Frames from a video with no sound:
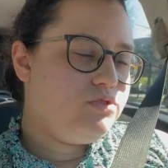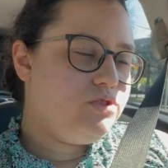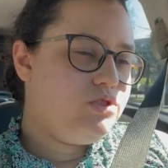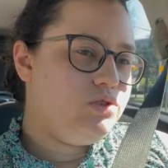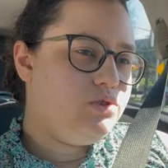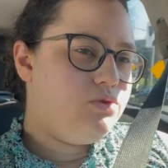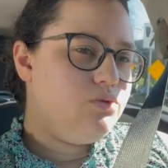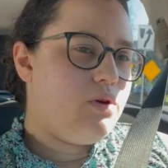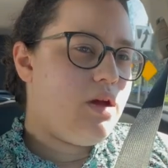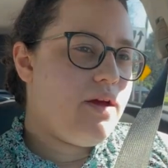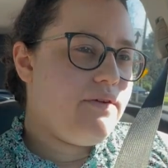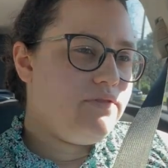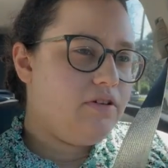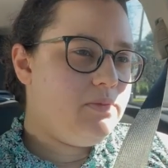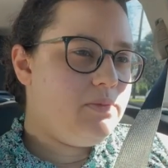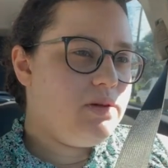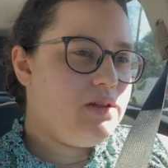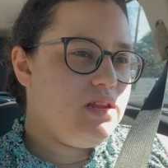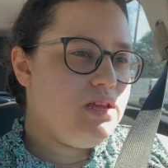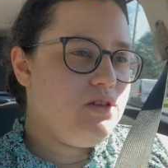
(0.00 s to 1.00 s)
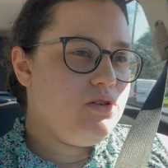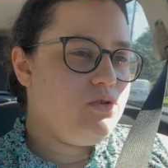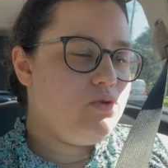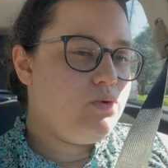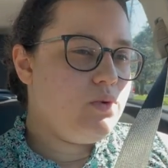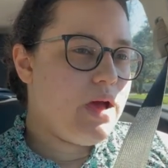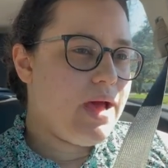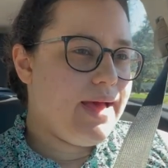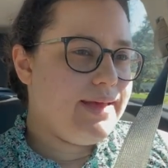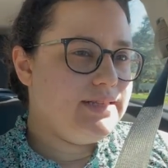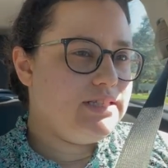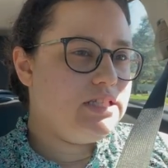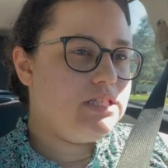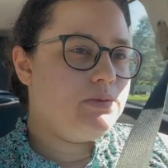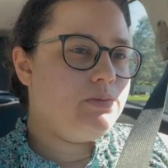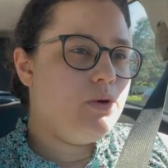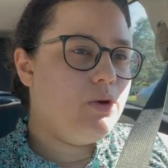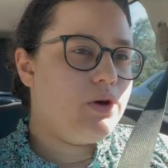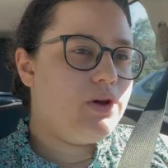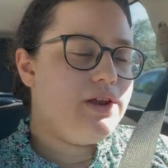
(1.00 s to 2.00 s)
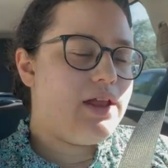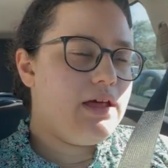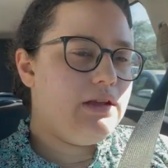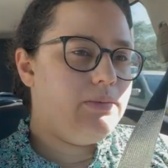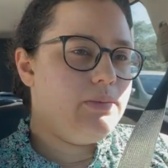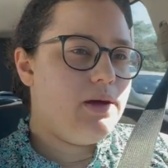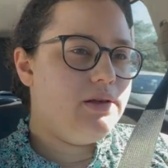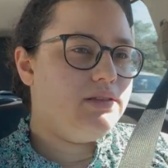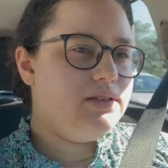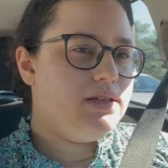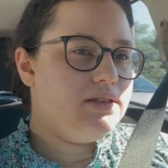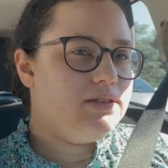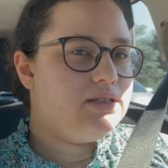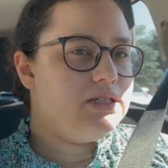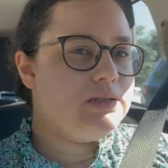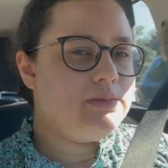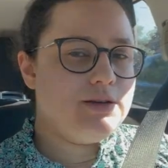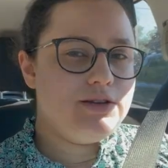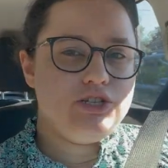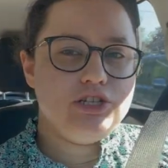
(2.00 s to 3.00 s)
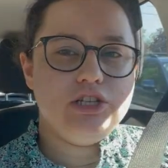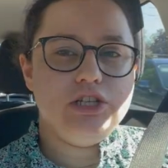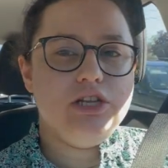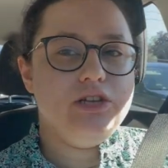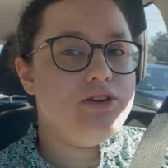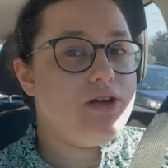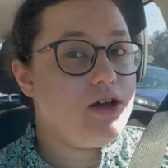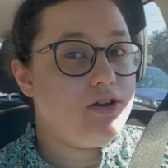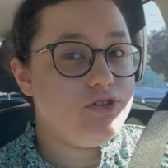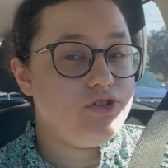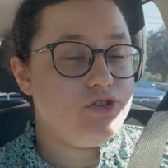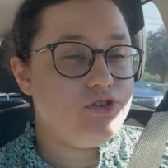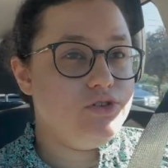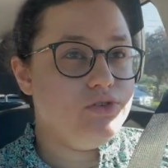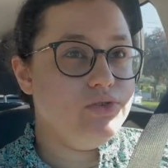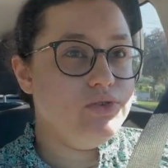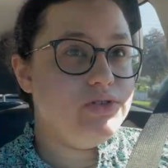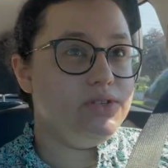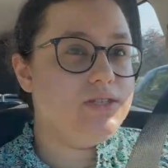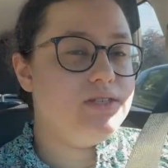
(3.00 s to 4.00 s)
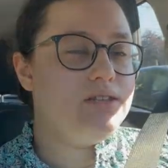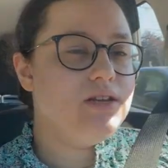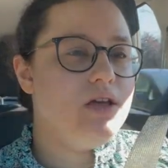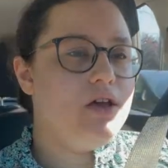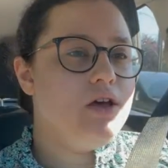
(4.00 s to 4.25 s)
to everybody who has spoken out about this, especially non-Jews,